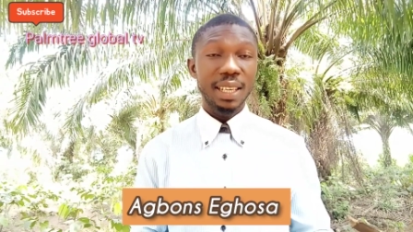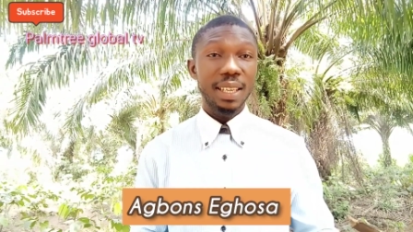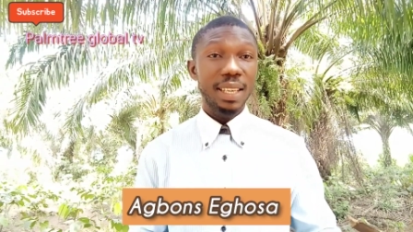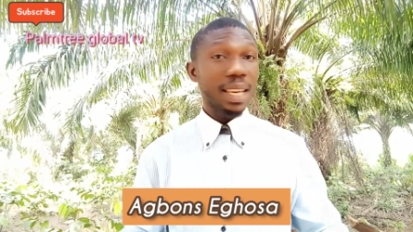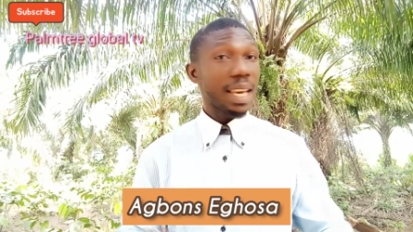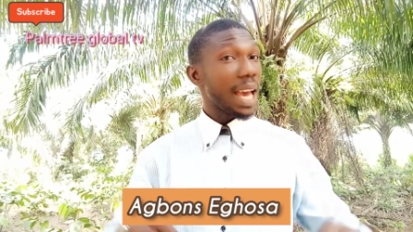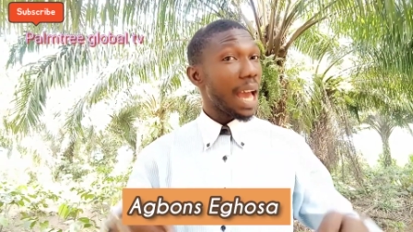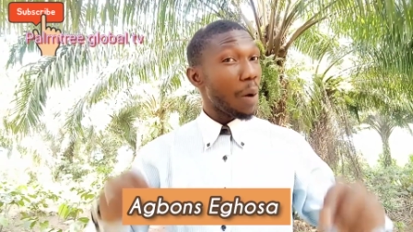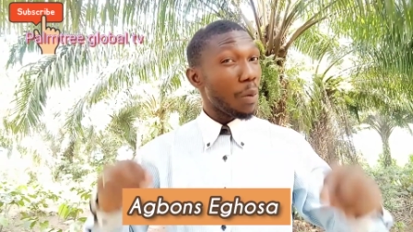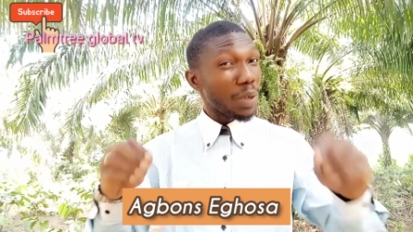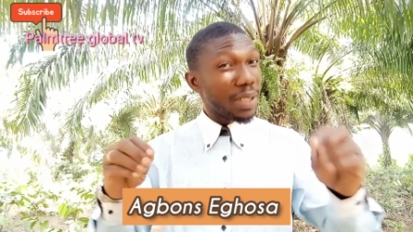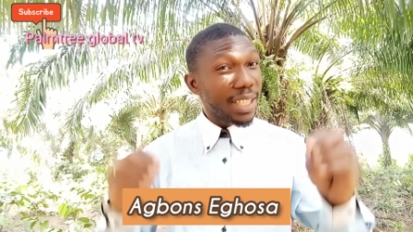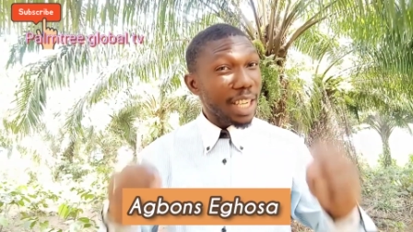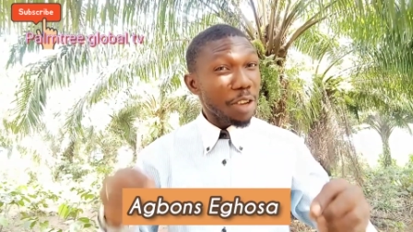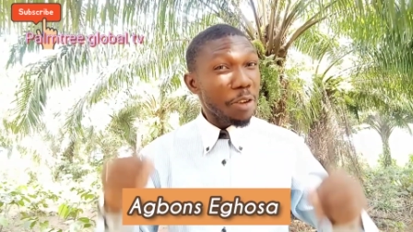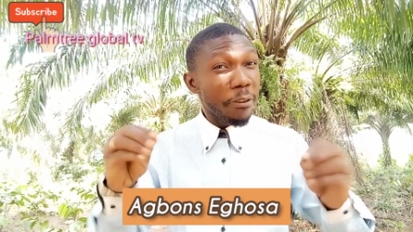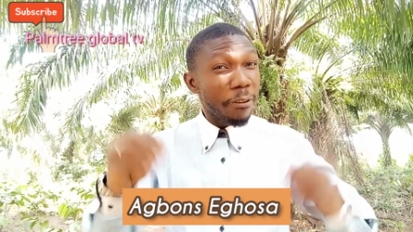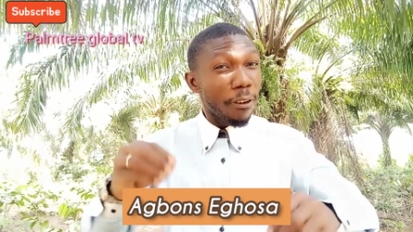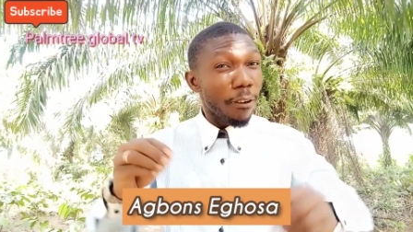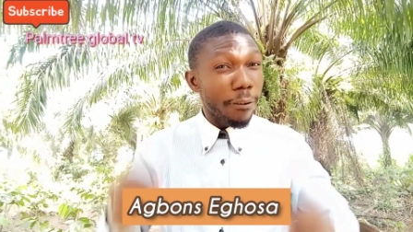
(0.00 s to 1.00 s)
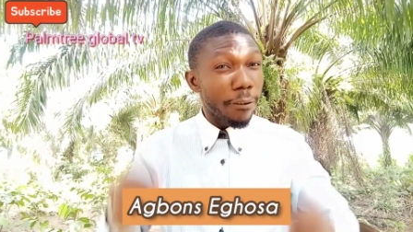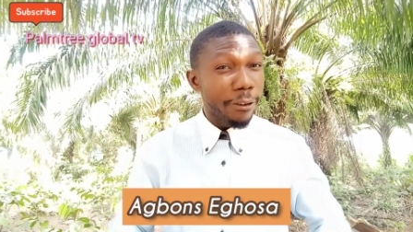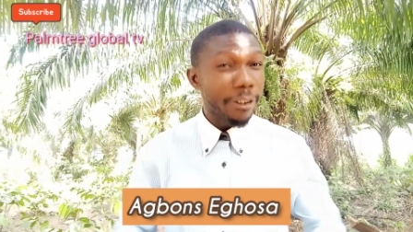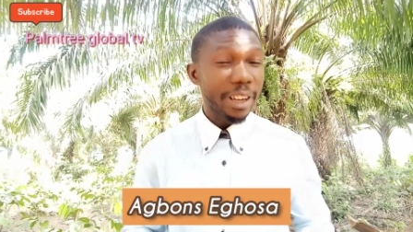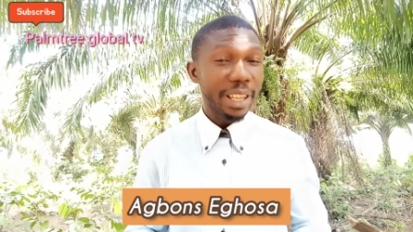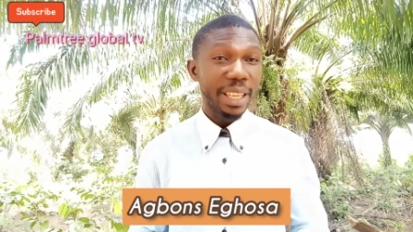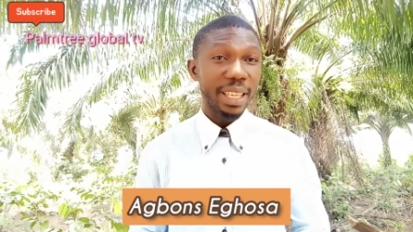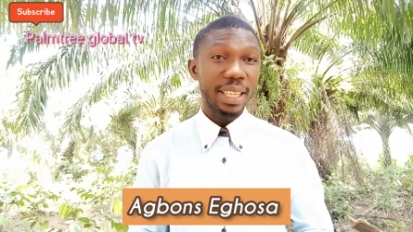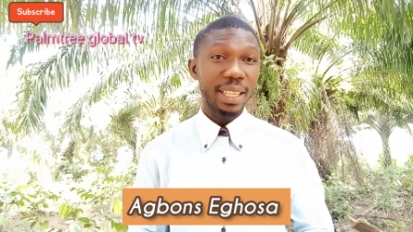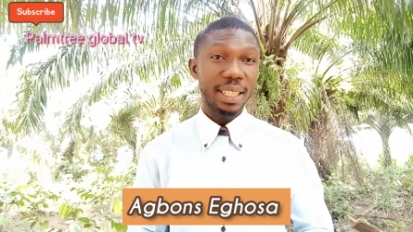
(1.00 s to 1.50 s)
Now,
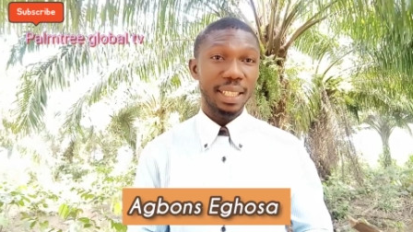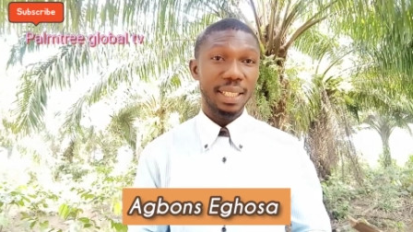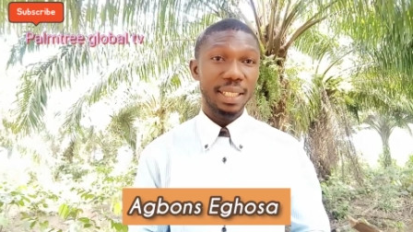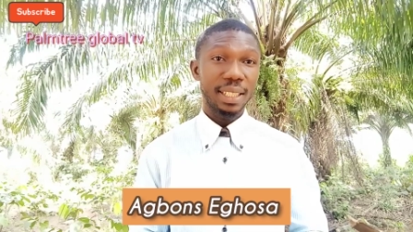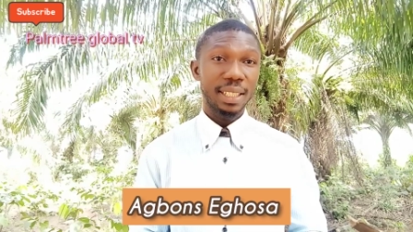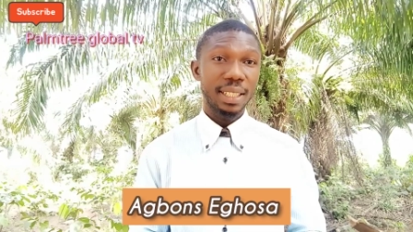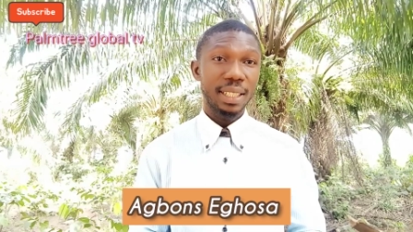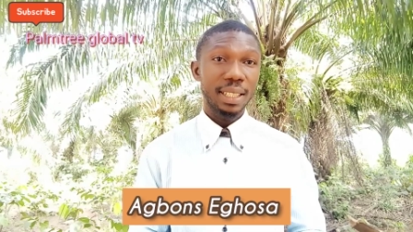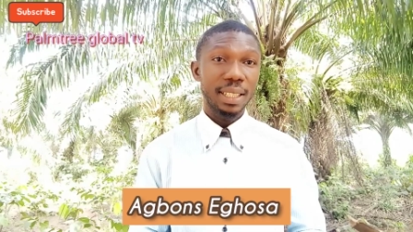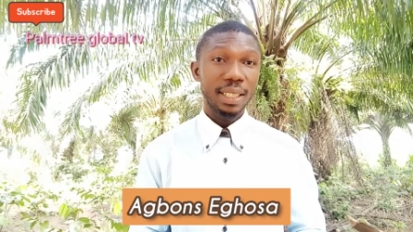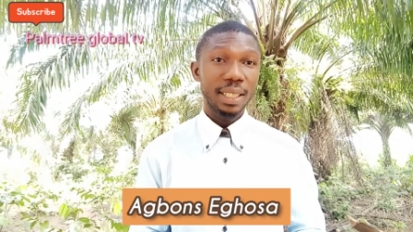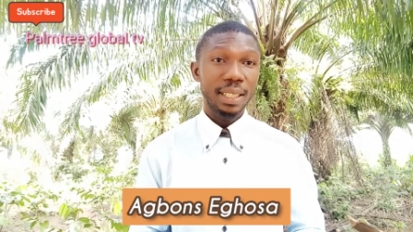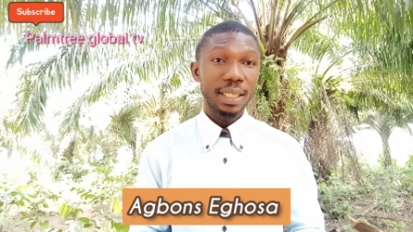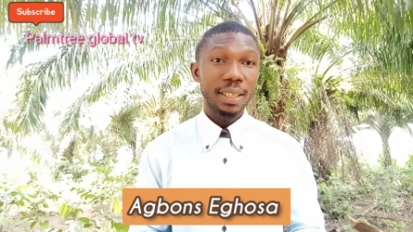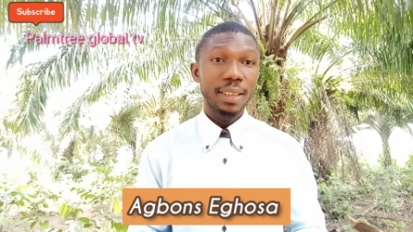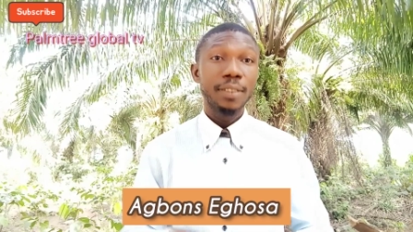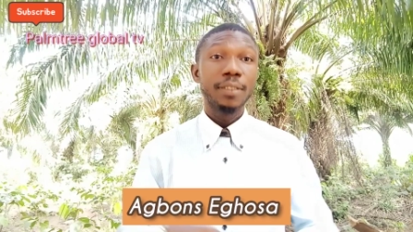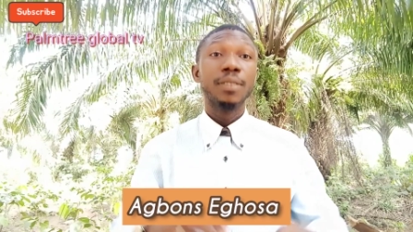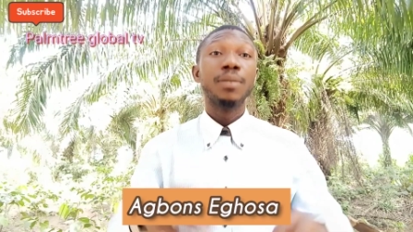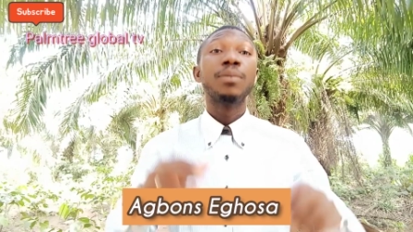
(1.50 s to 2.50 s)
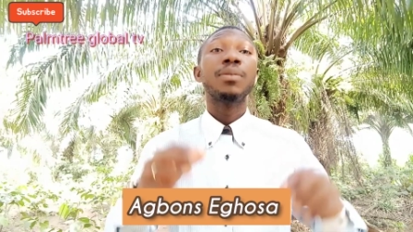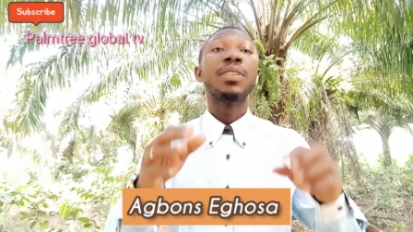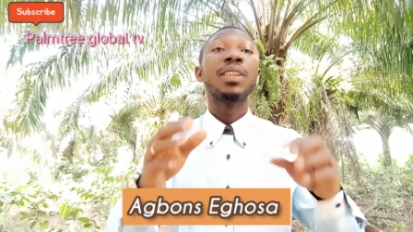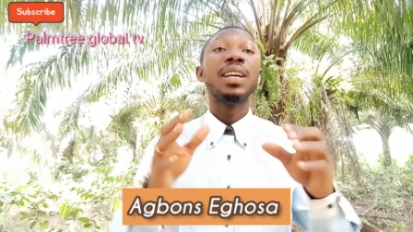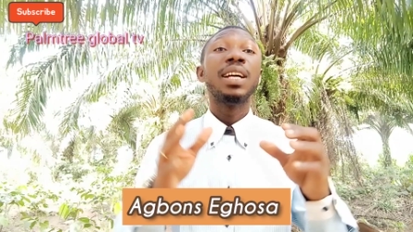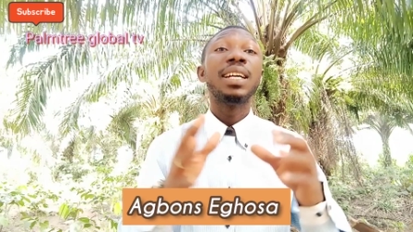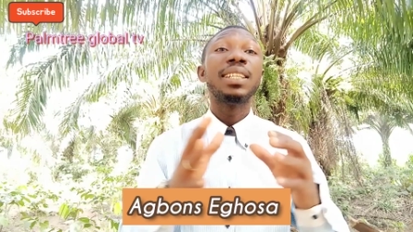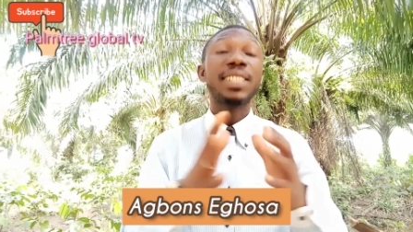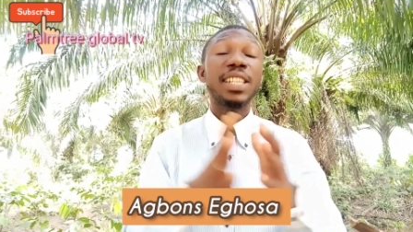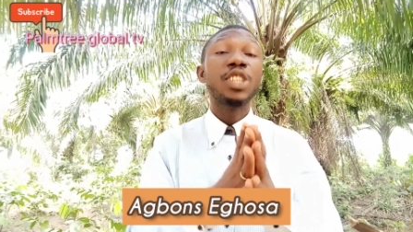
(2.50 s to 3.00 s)
there's another big goal I want to
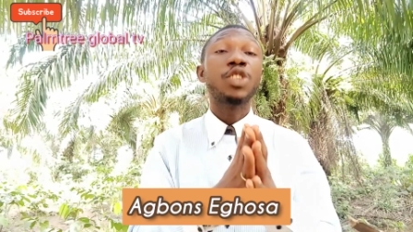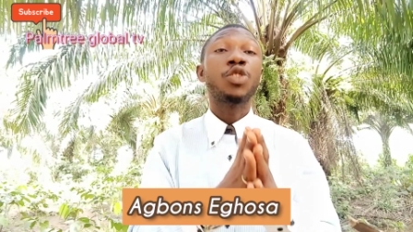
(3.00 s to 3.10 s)
tell you.